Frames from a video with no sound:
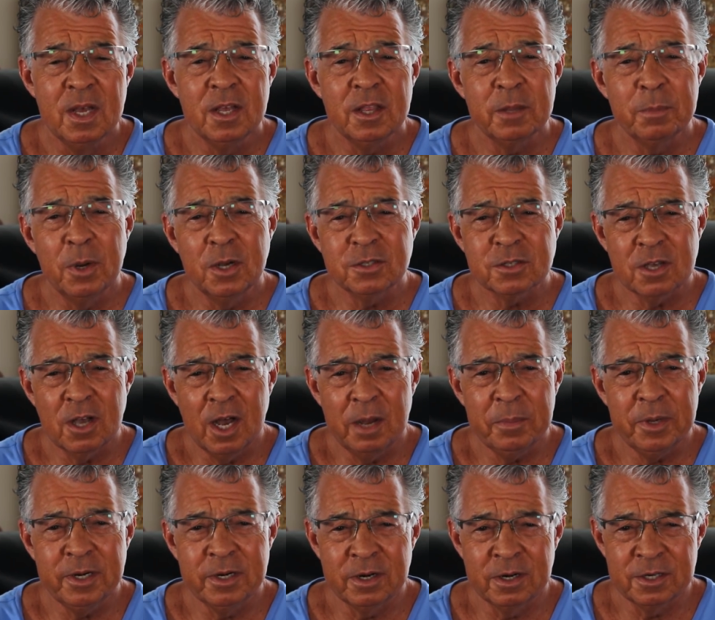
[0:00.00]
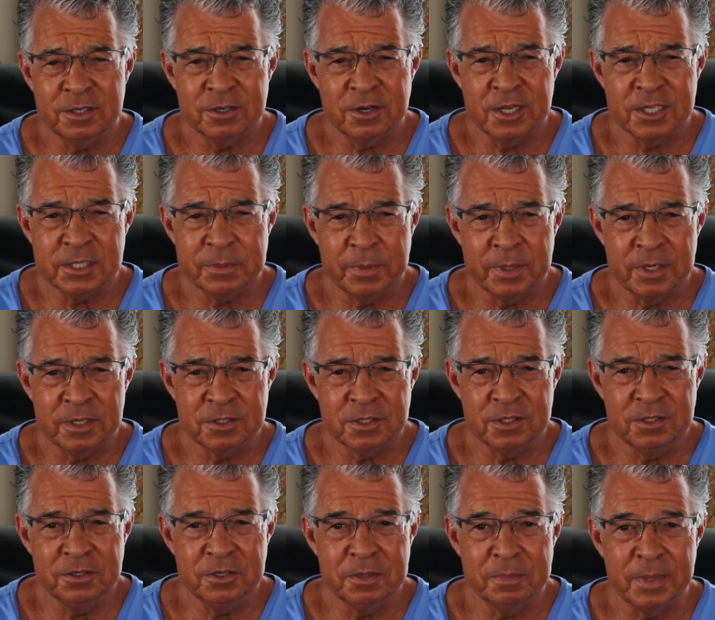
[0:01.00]
The most common neurotransmitter is
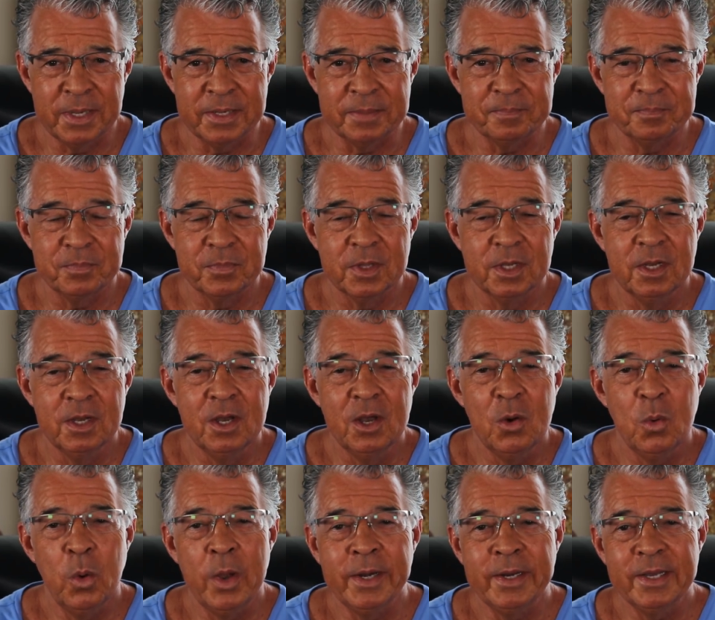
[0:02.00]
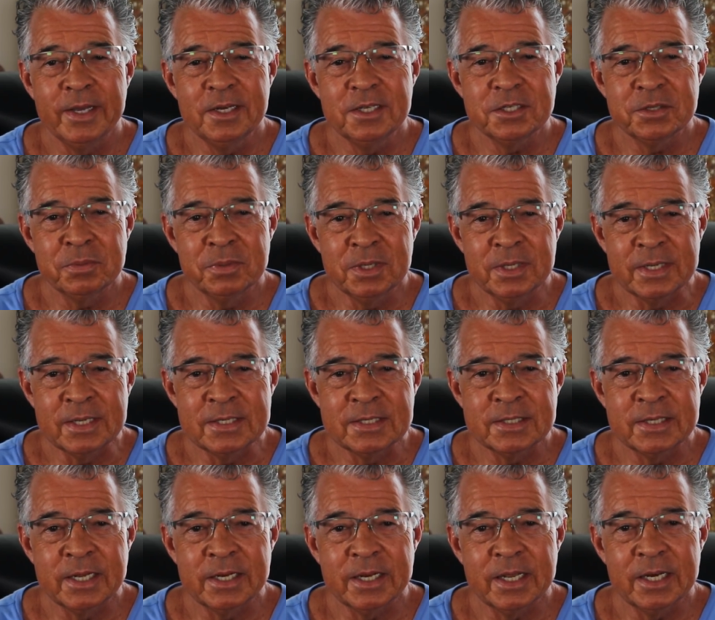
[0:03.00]
glutamate. When it is
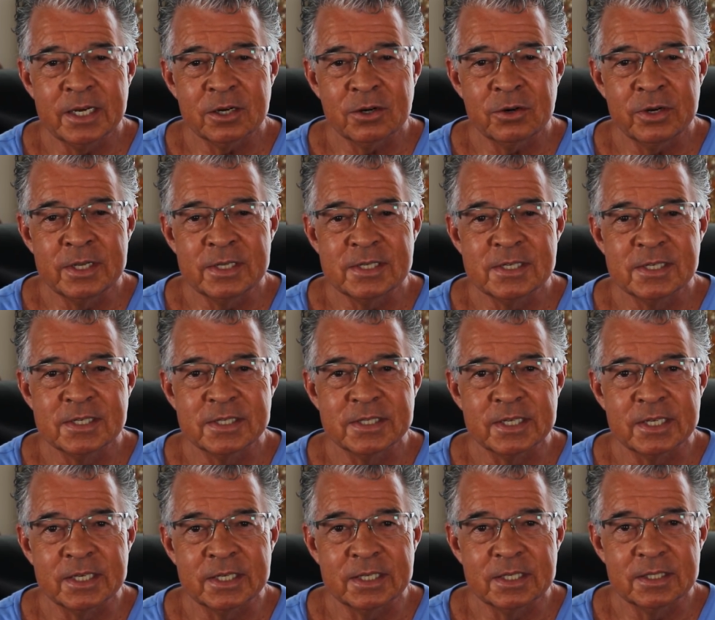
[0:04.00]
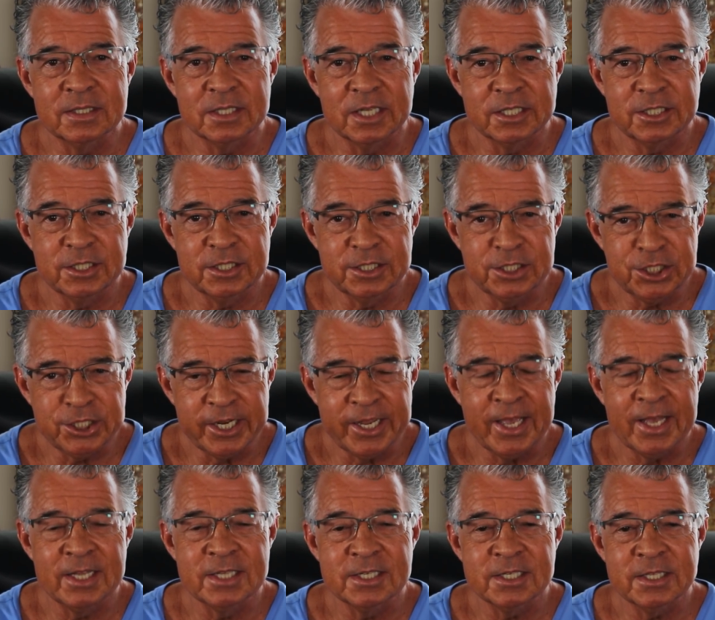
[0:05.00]
released, it increases the, the
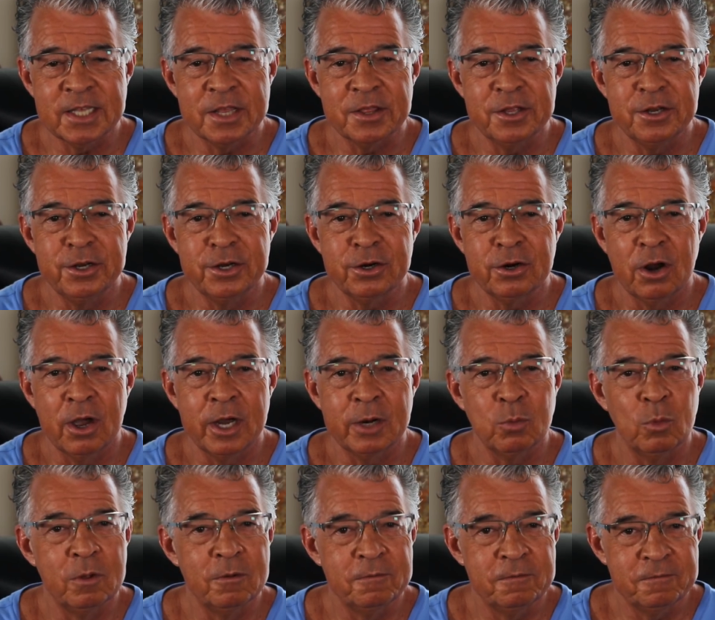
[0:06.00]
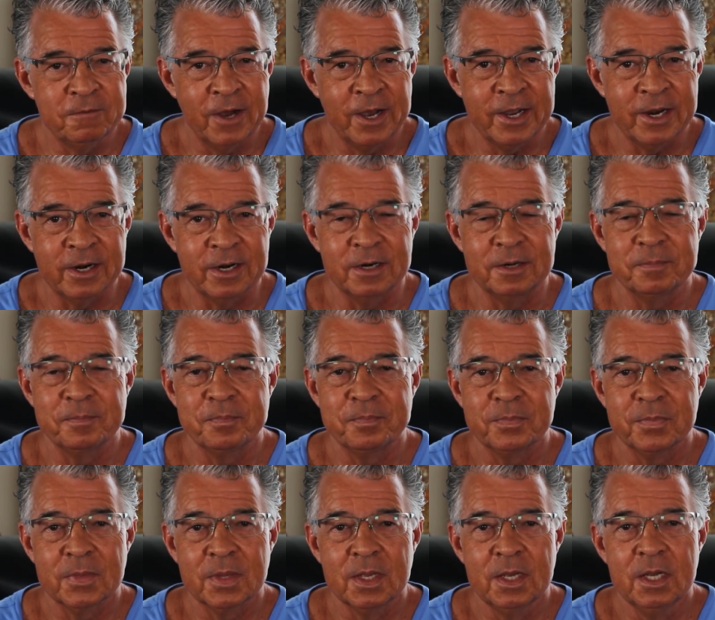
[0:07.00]
chance that the neuron will fire.
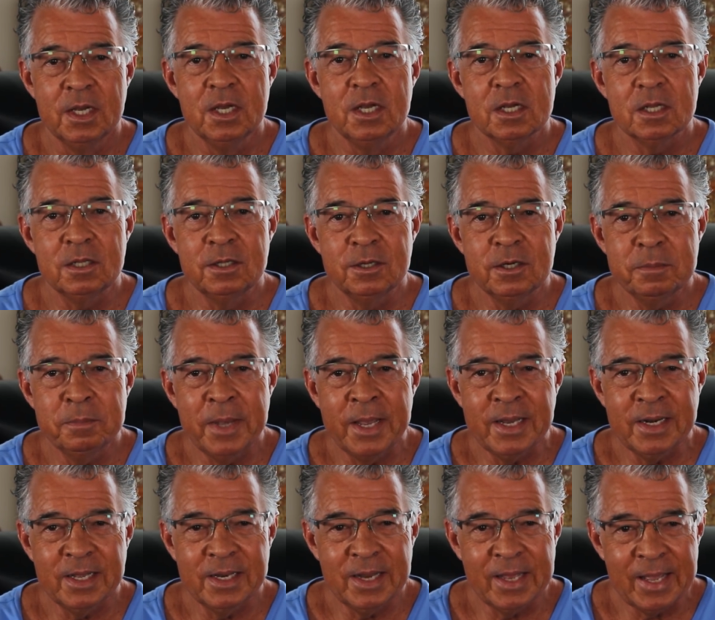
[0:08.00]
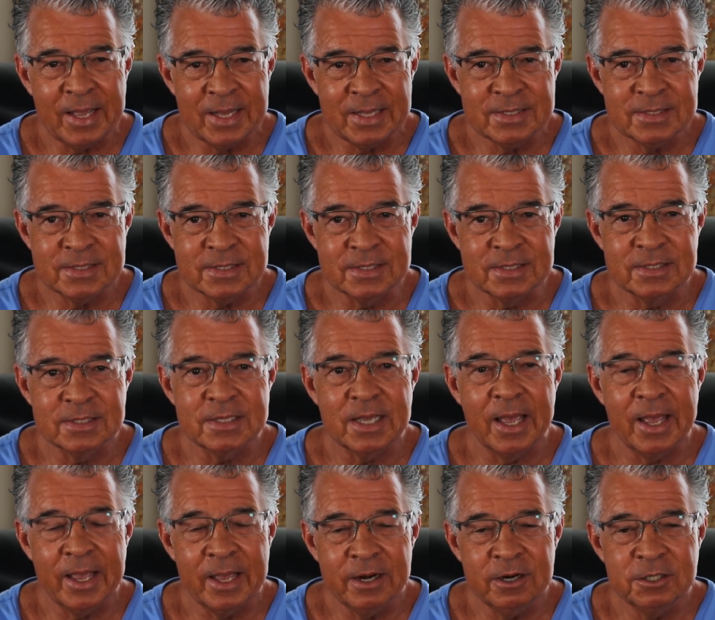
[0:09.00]
Glutamate enhances
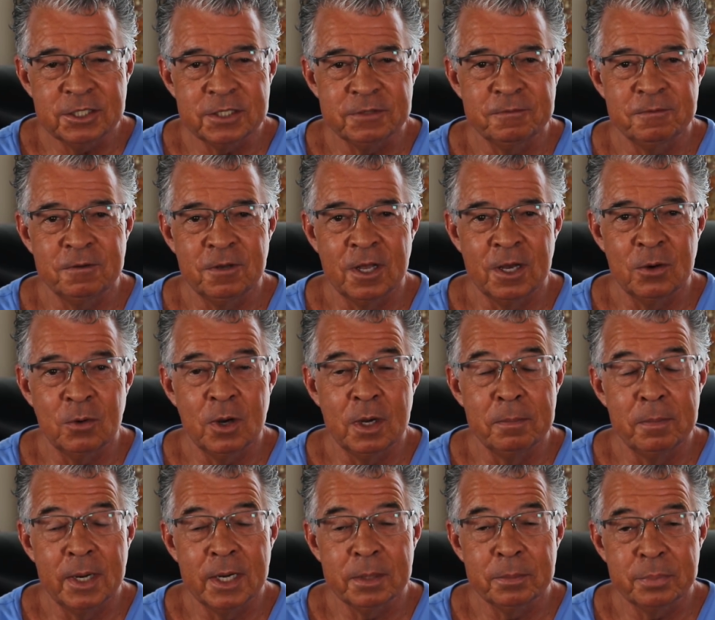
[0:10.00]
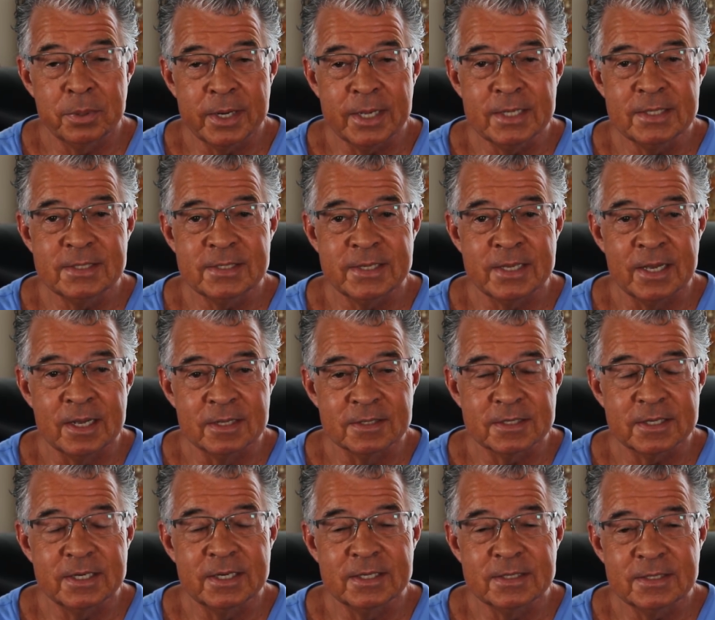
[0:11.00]
energy flow among brain
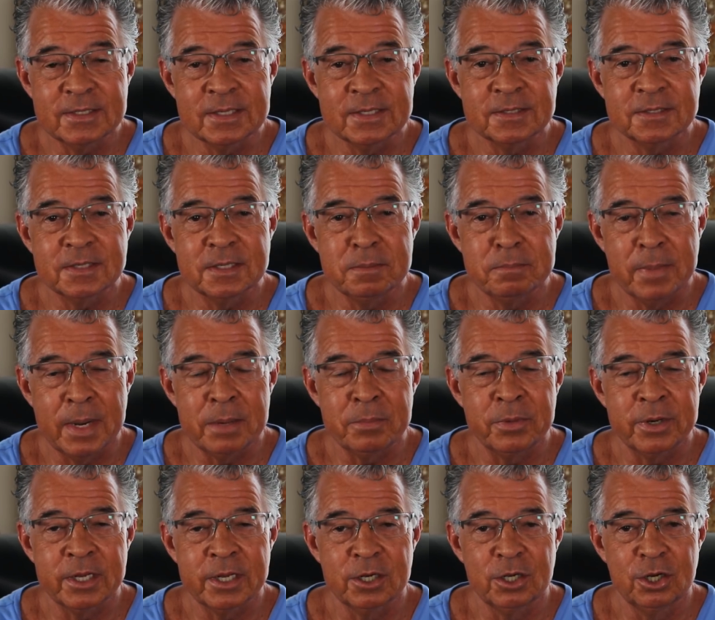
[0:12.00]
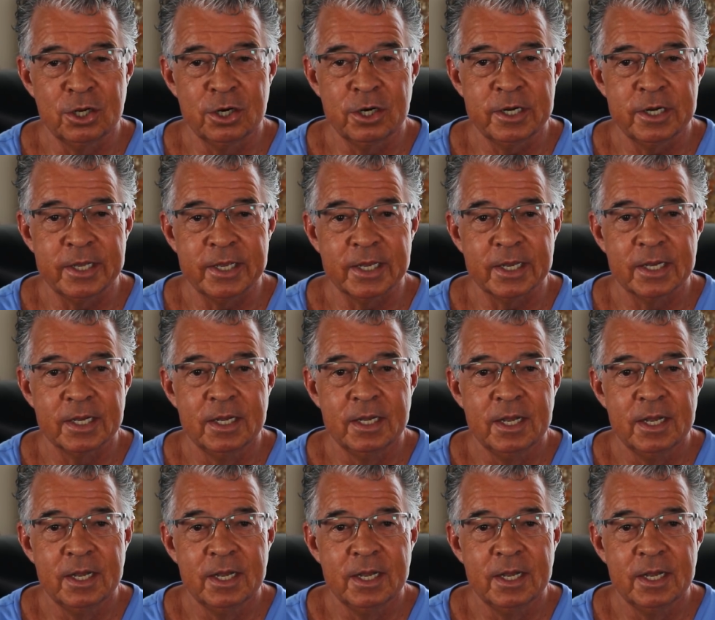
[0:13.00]
cells and assists in memory and learning.